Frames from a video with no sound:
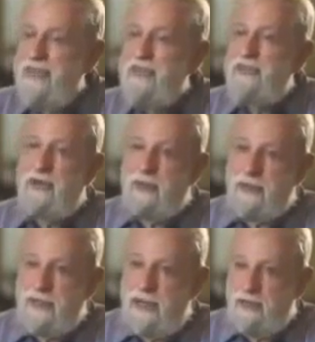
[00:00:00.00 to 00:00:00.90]
has trouble
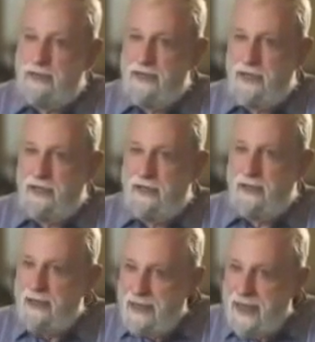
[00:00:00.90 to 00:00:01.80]
distinguishing.
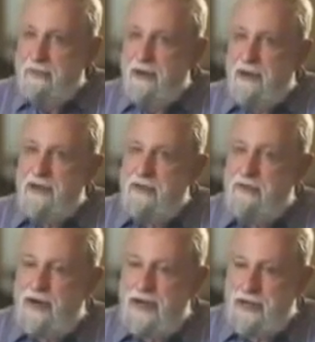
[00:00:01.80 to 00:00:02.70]
That part of their
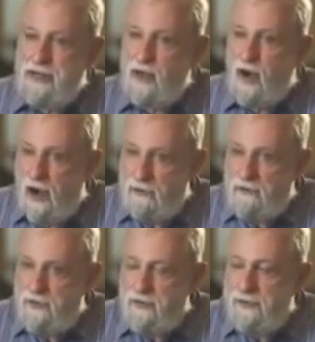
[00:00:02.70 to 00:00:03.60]
brain is
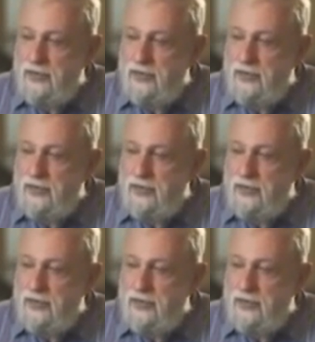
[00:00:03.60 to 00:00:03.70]
off.